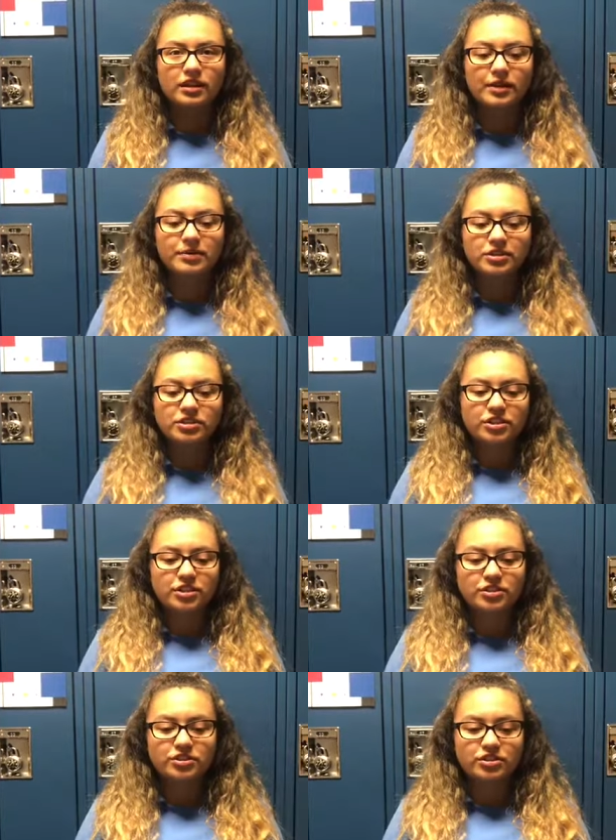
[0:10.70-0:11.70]
climate
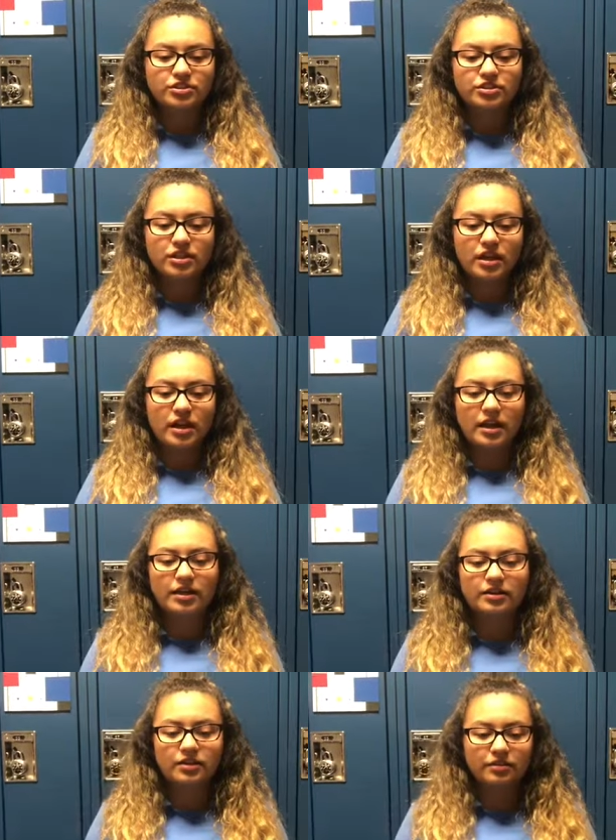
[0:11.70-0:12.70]
change
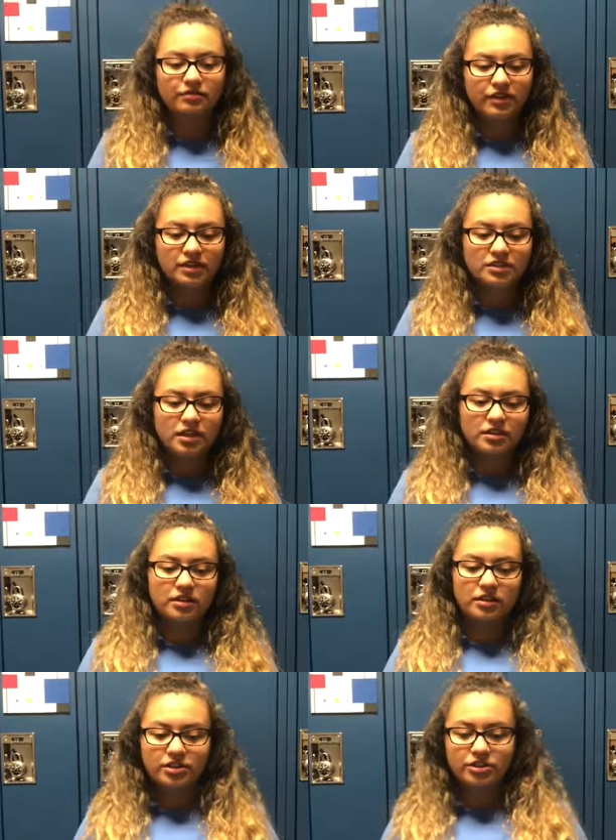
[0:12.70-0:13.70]
and the effect on
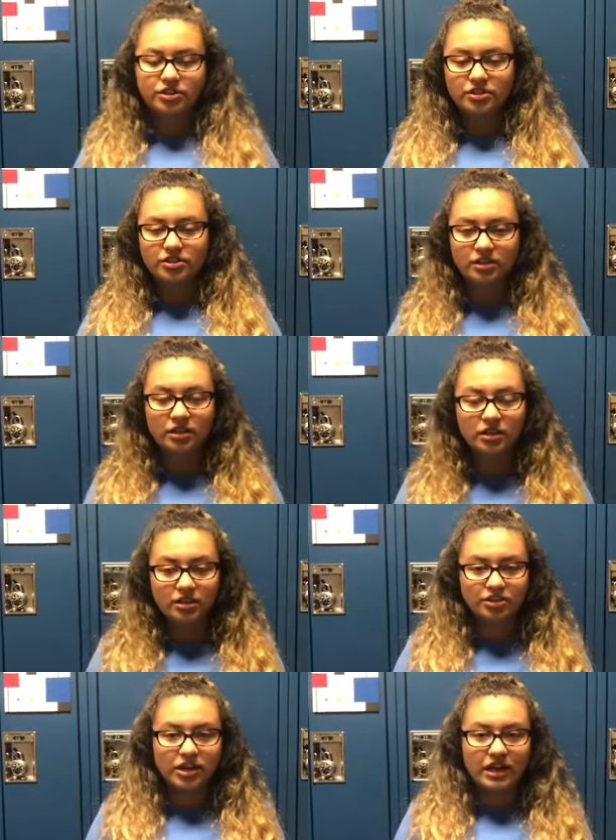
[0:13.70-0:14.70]
the nation that the
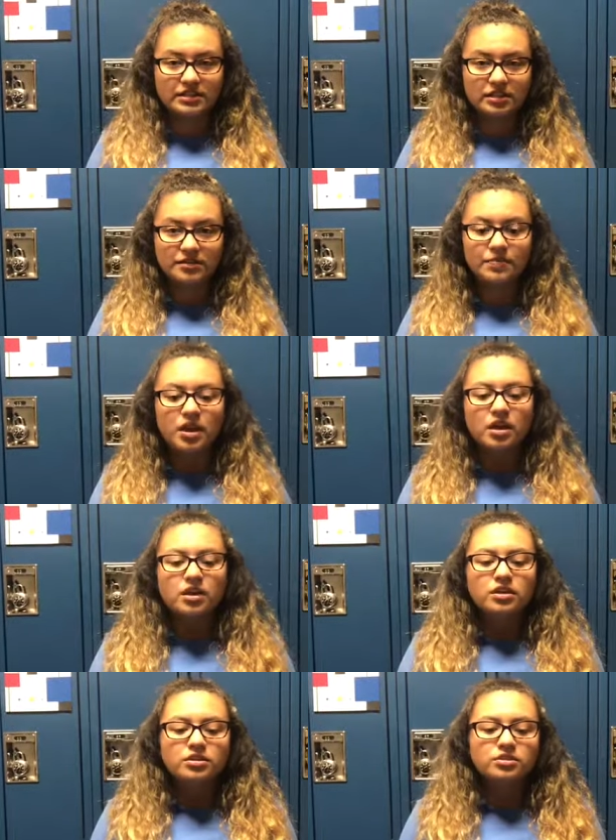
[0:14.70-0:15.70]
nation has on it.
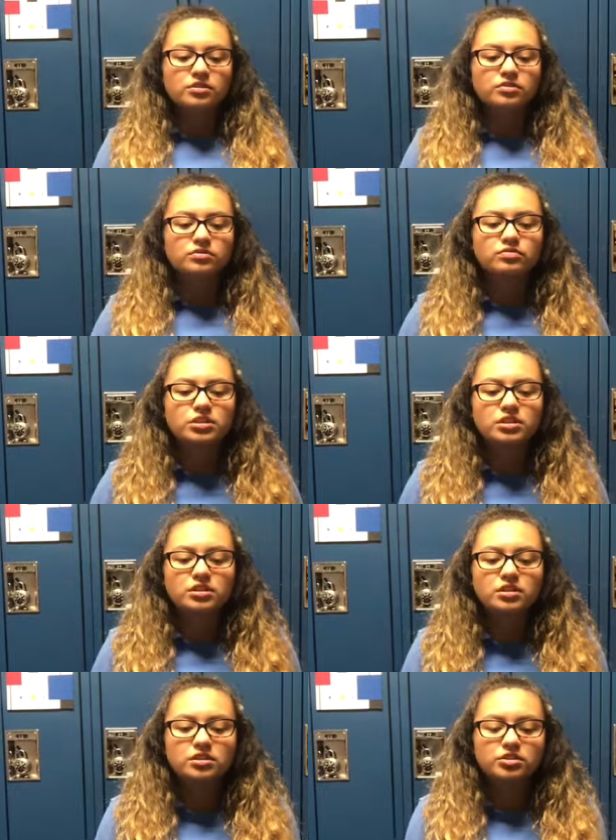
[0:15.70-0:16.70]
So
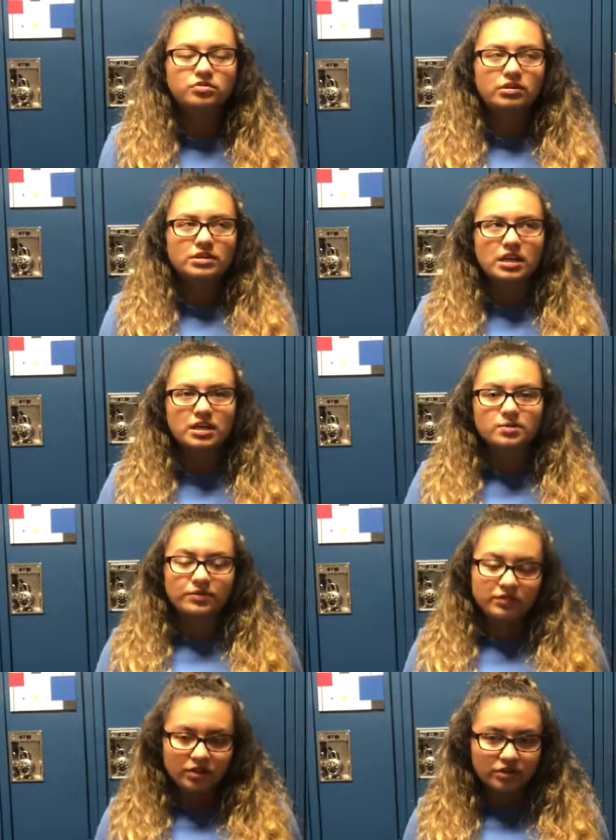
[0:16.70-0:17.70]
recently the US has
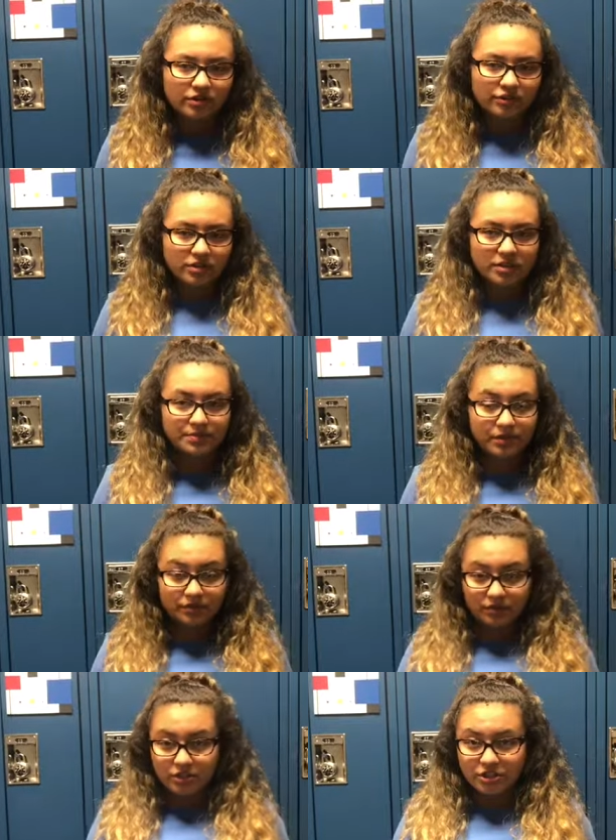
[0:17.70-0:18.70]
been following the footsteps
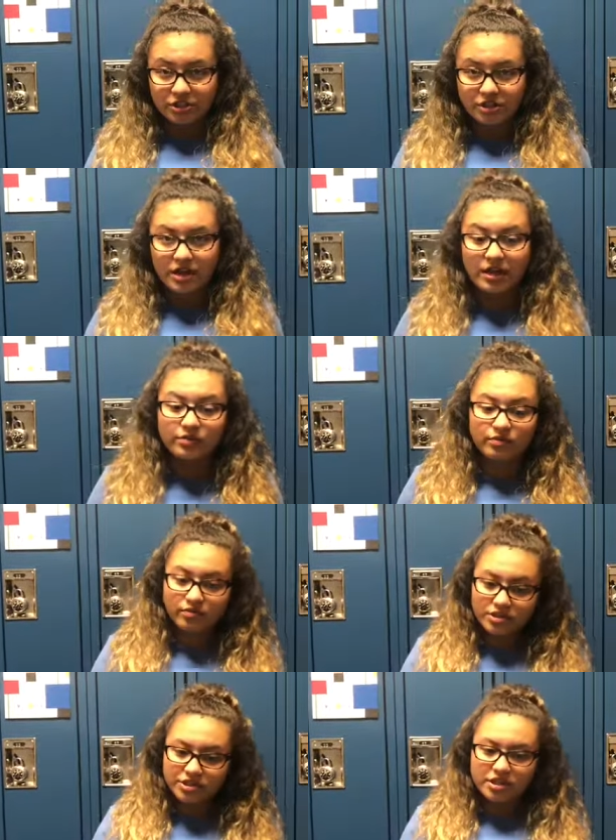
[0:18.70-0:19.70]
of Russia and
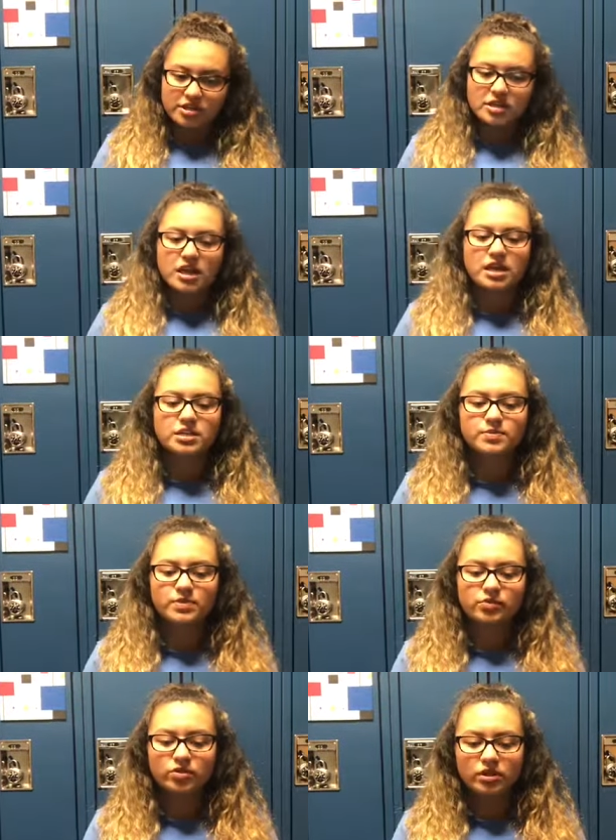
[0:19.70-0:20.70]
Russia has
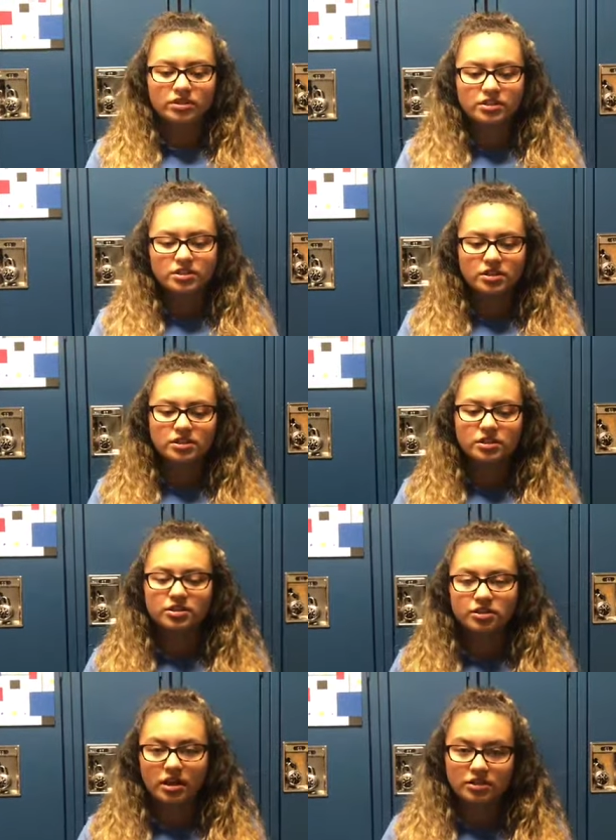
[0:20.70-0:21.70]
been reluctant to
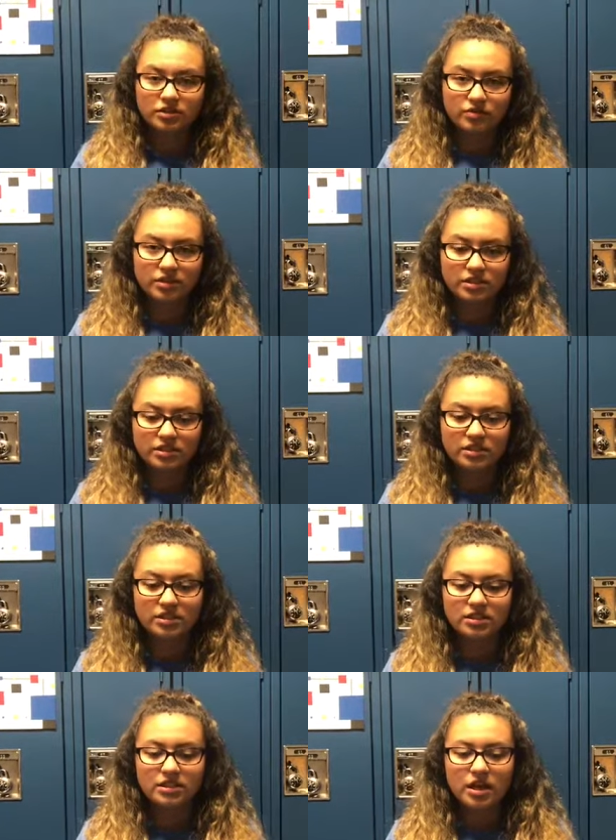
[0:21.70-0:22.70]
consider the
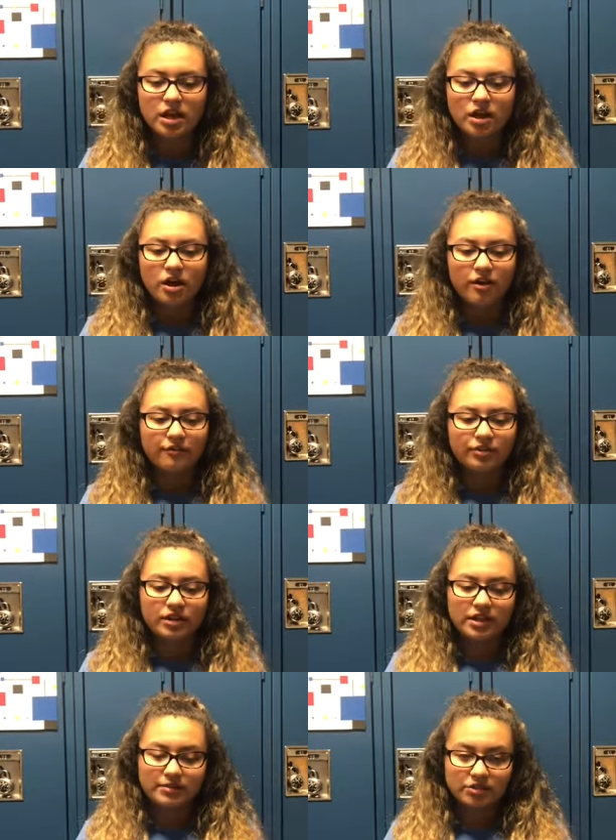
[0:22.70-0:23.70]
consequences of the
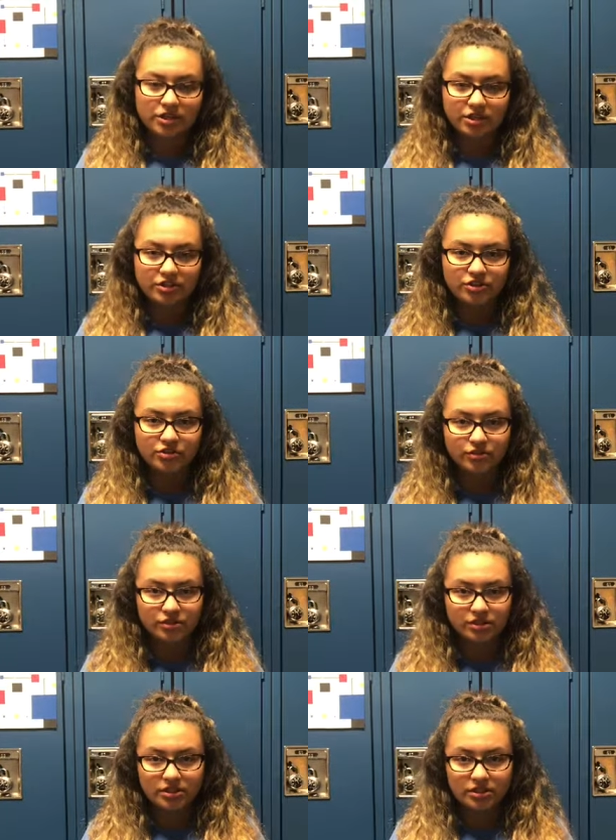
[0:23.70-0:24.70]
climate change due
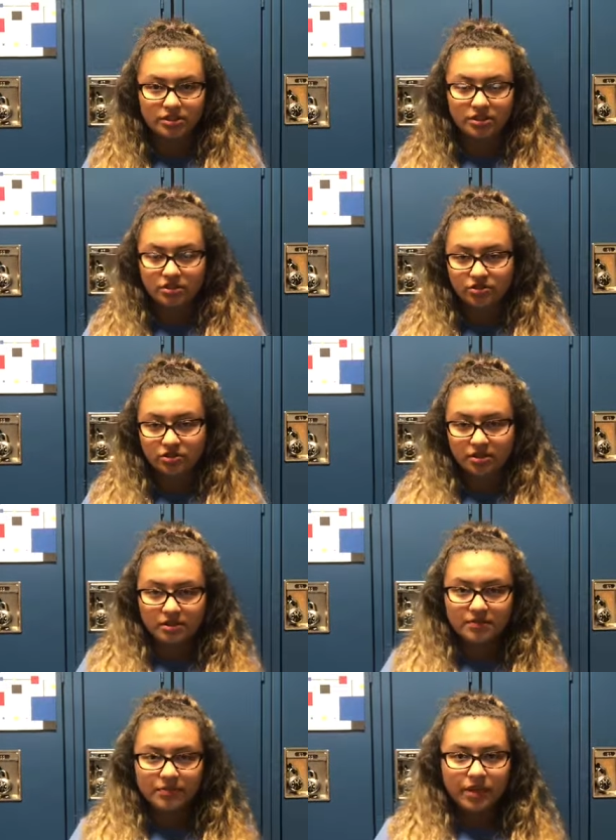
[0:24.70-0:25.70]
to
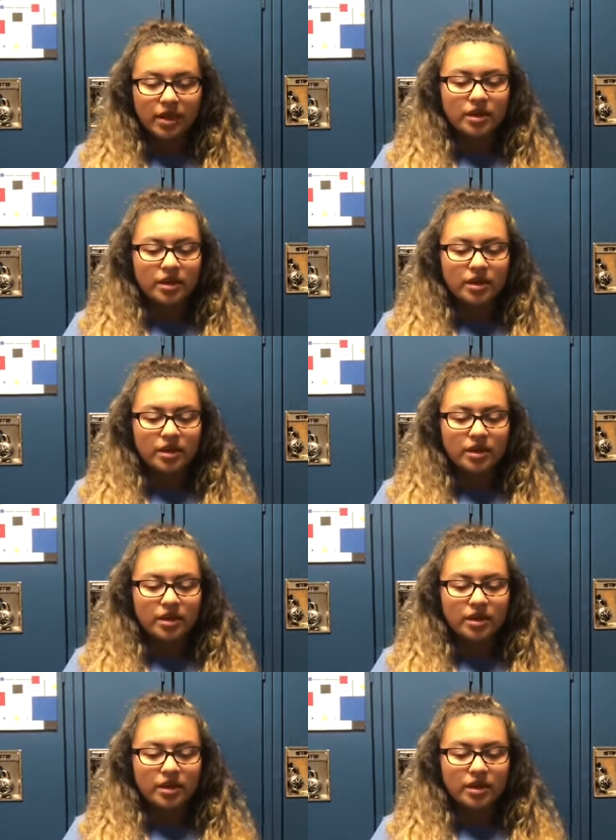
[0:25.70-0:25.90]
industrialism.